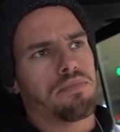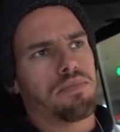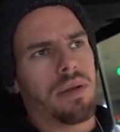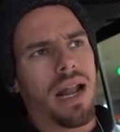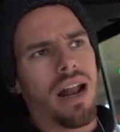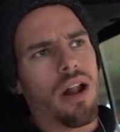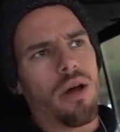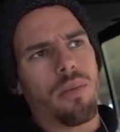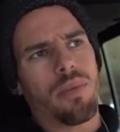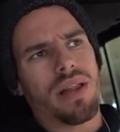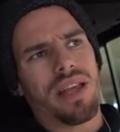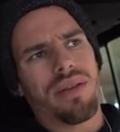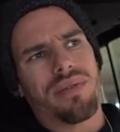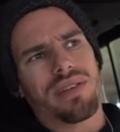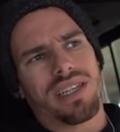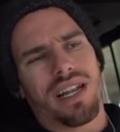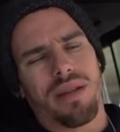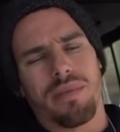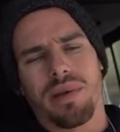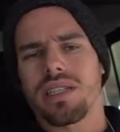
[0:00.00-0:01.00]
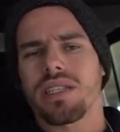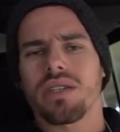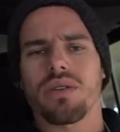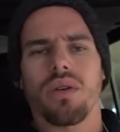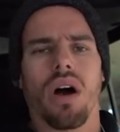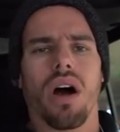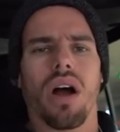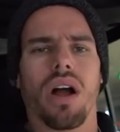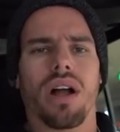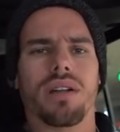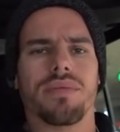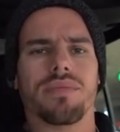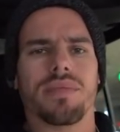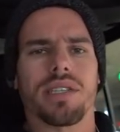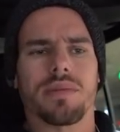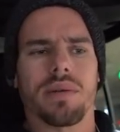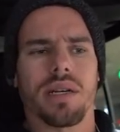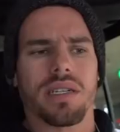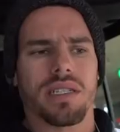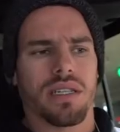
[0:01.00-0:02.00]
but I don't believe it's gonna be too hard,
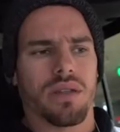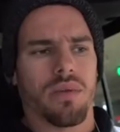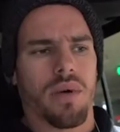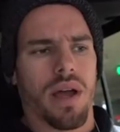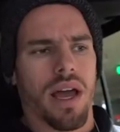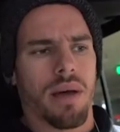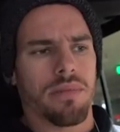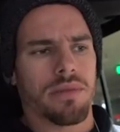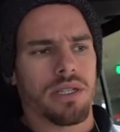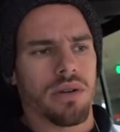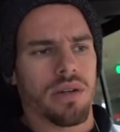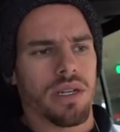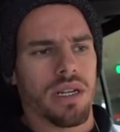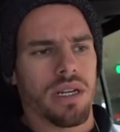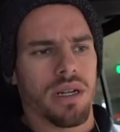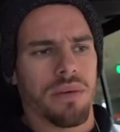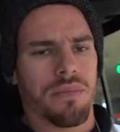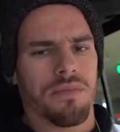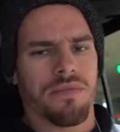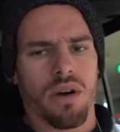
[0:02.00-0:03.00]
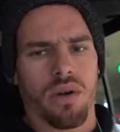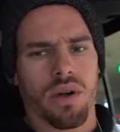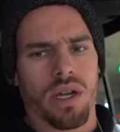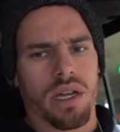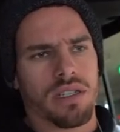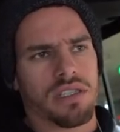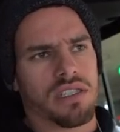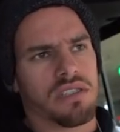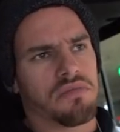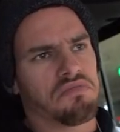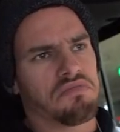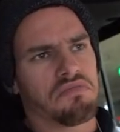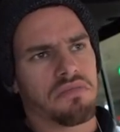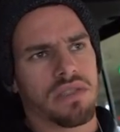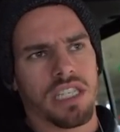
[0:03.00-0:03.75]
especially the way I'm doing it. I'm focused.